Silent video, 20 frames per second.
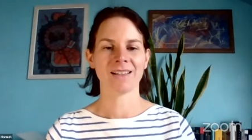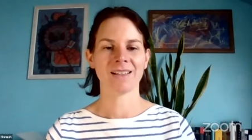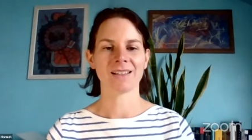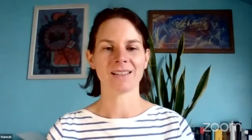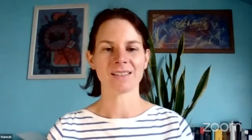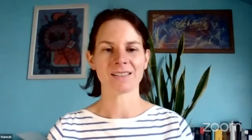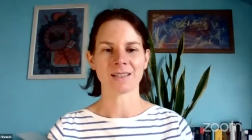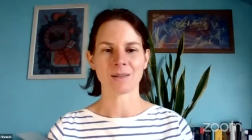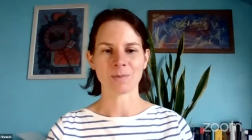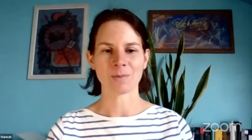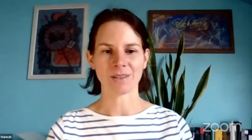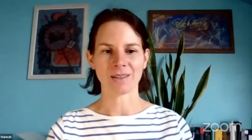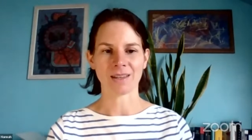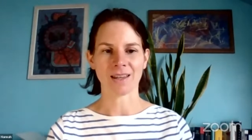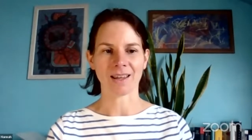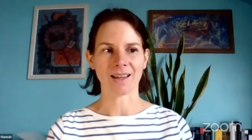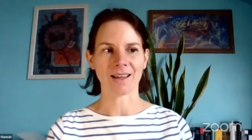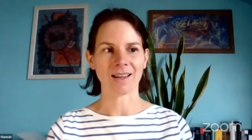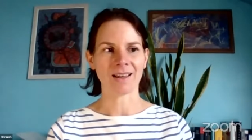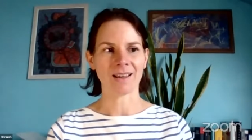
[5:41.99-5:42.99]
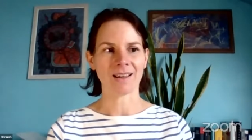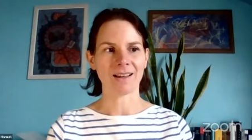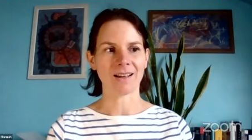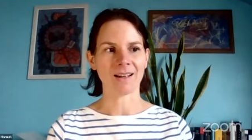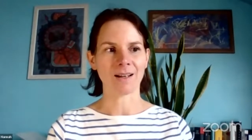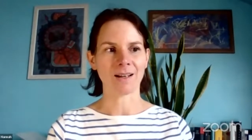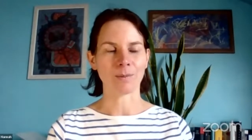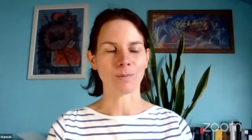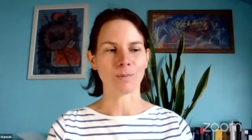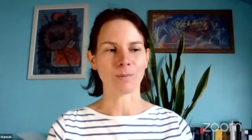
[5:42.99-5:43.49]
It's something,
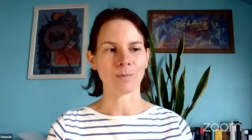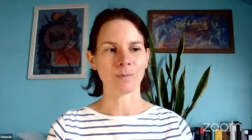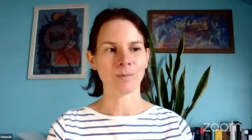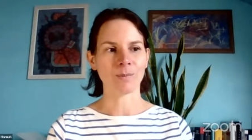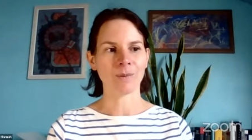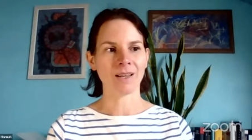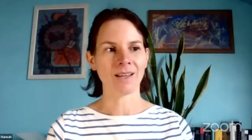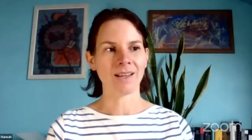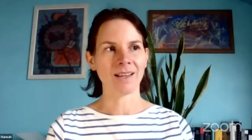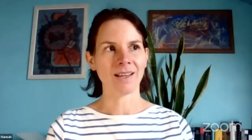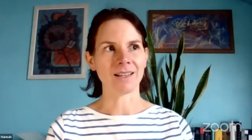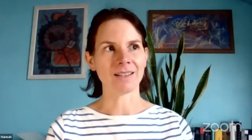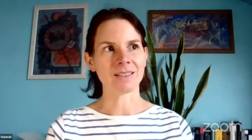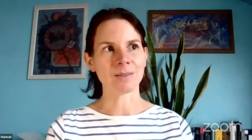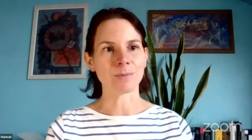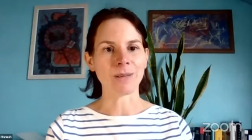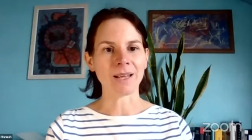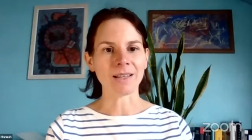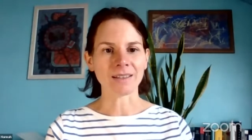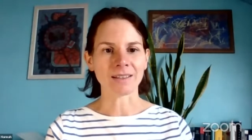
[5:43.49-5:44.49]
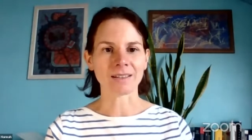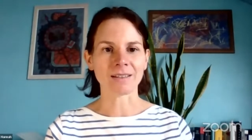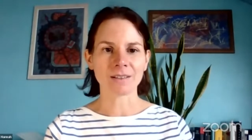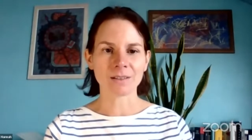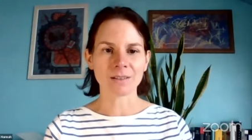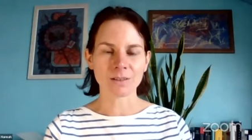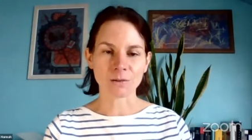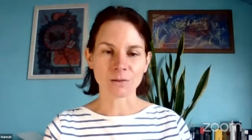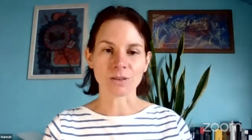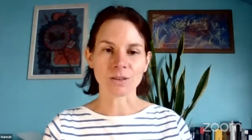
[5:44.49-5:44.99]
it's a method
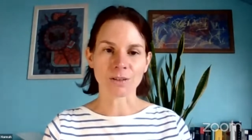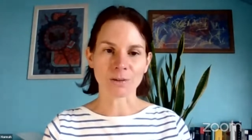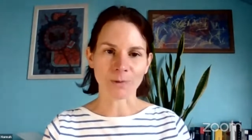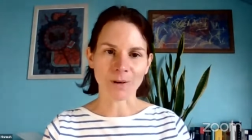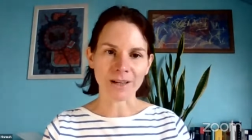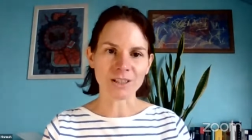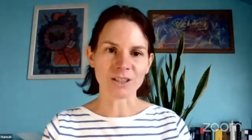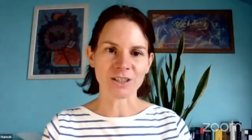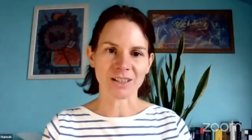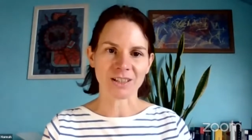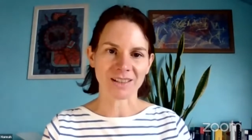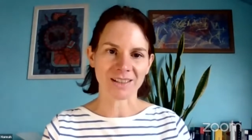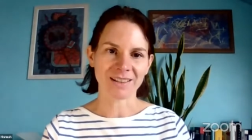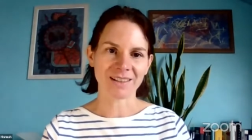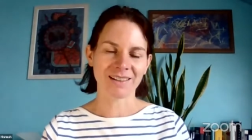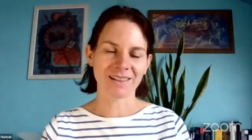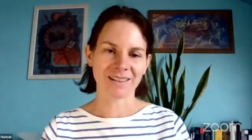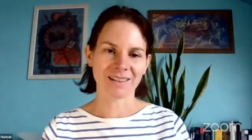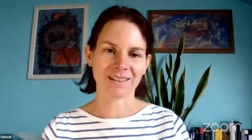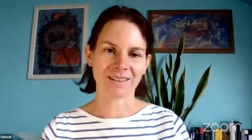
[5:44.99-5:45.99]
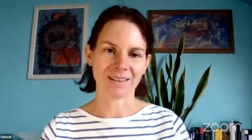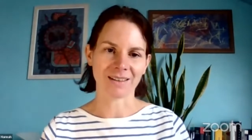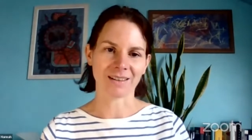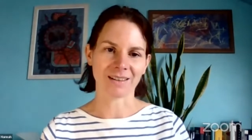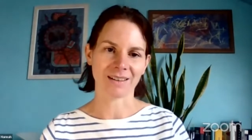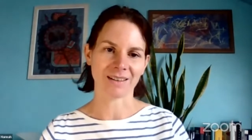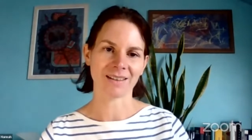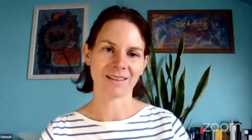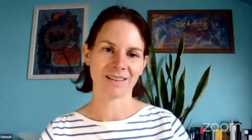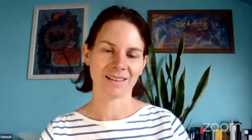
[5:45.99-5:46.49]
to structure
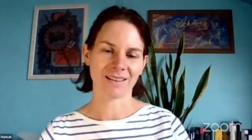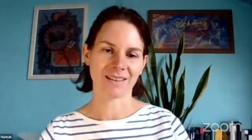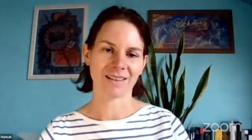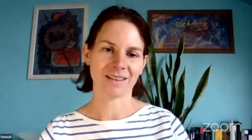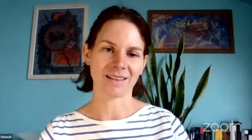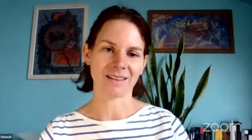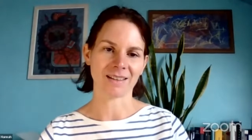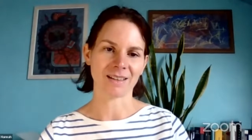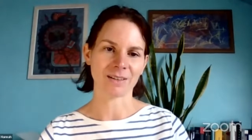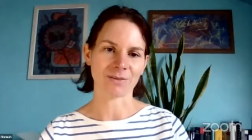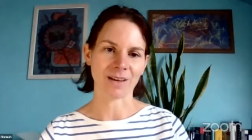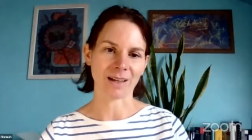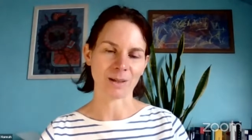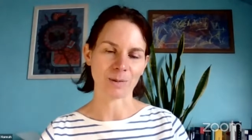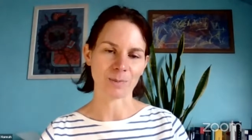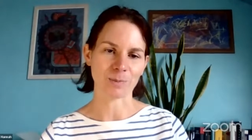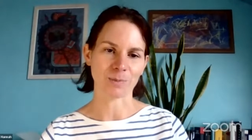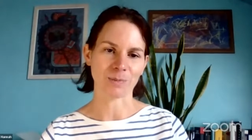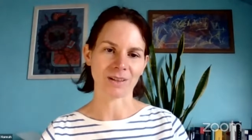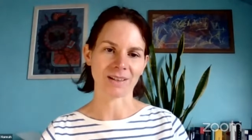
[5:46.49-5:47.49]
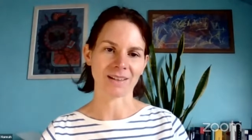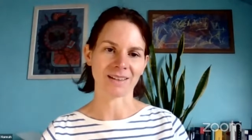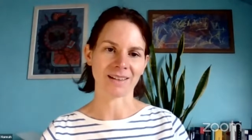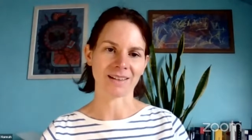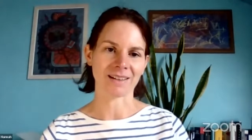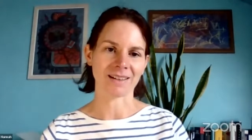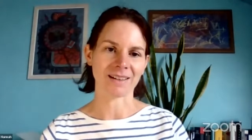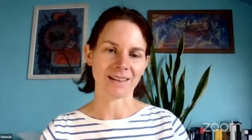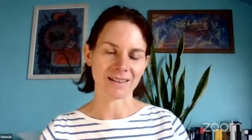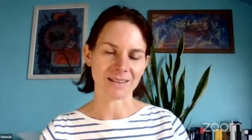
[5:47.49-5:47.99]
the development
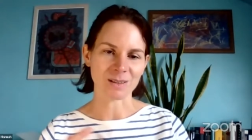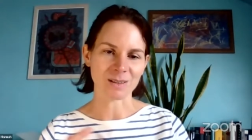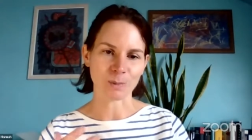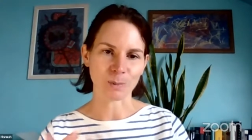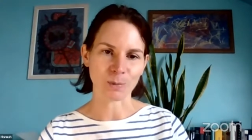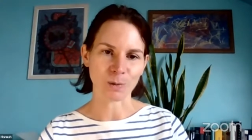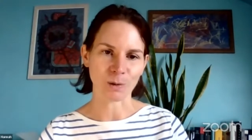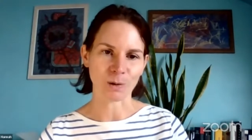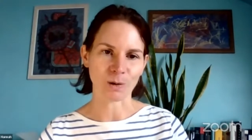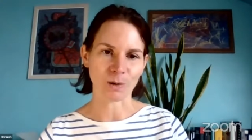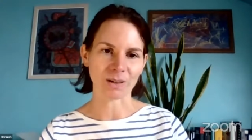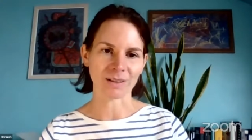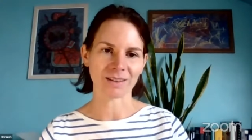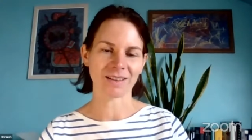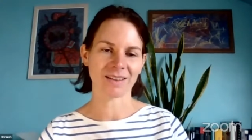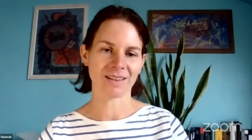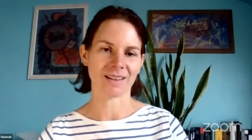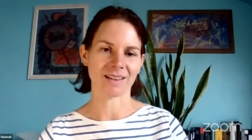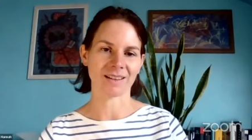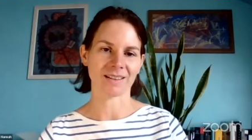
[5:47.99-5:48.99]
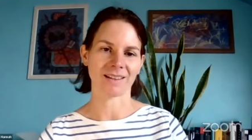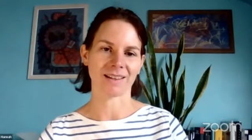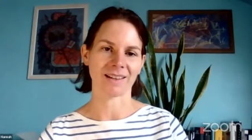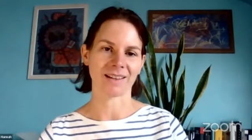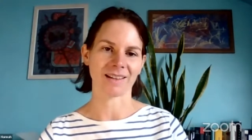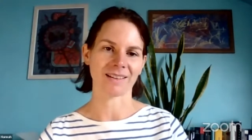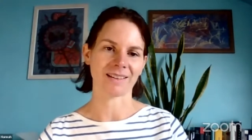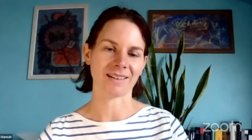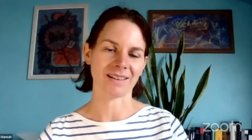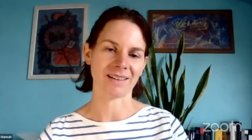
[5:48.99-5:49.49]
and support the
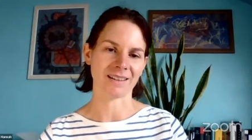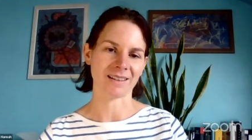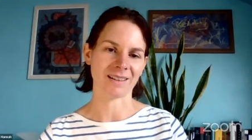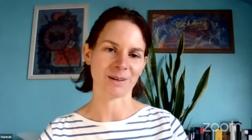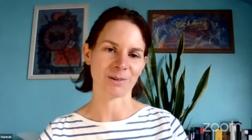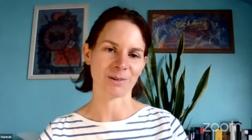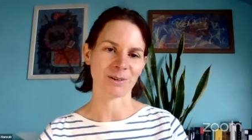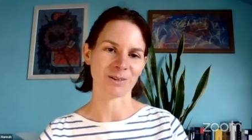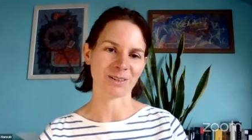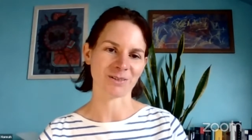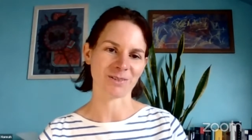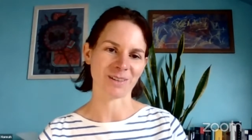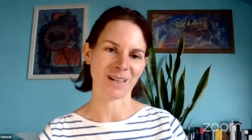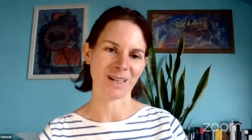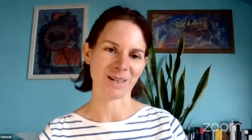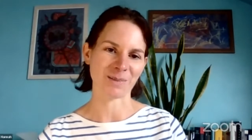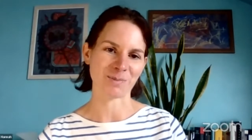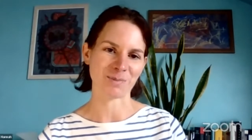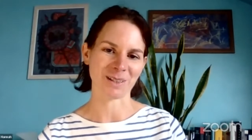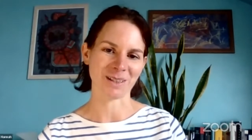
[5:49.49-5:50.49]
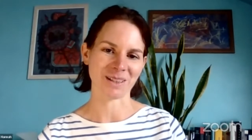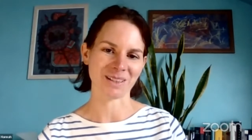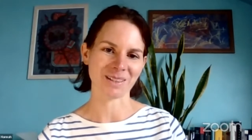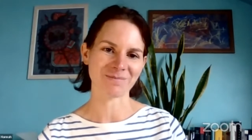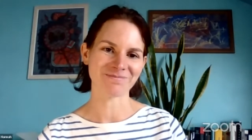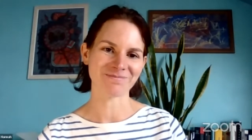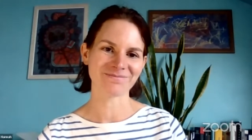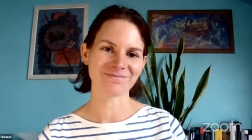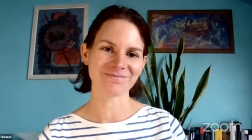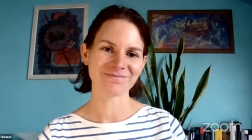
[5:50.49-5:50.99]
client in their own development.
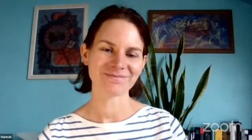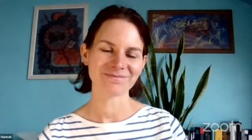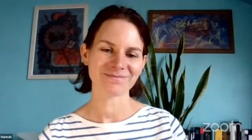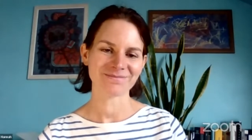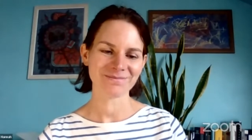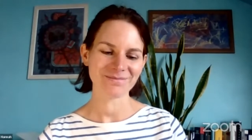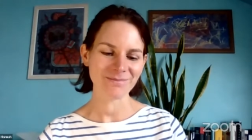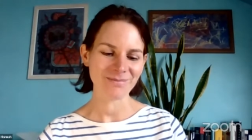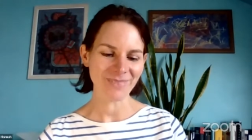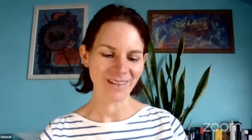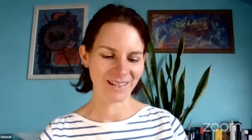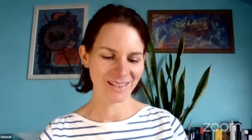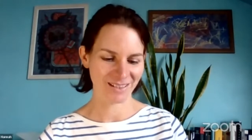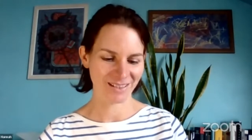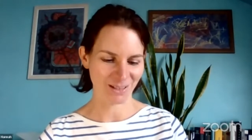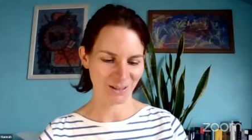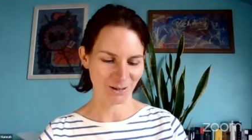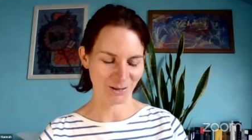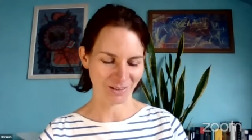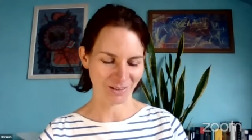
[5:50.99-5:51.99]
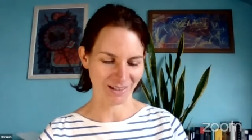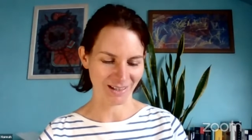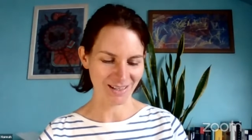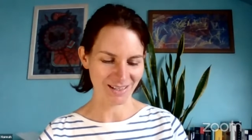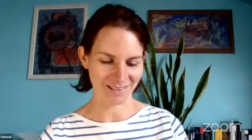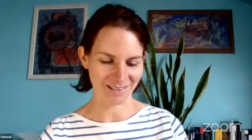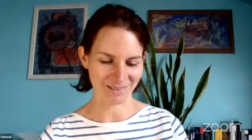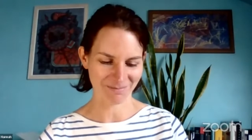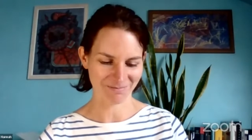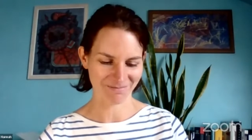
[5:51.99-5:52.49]
So
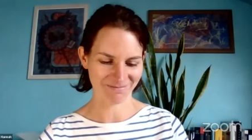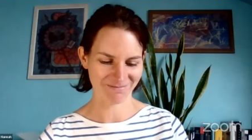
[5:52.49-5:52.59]
yes.